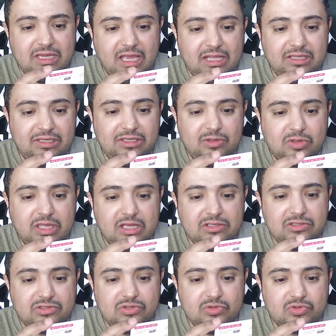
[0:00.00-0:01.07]
and you can
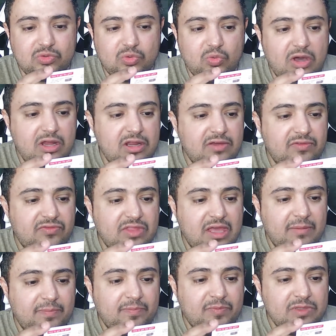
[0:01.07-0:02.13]
choose one of
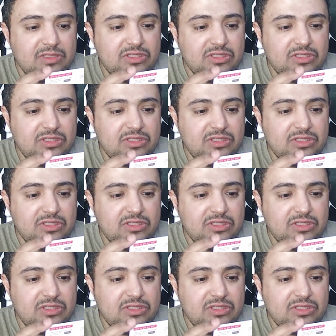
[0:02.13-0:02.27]
them.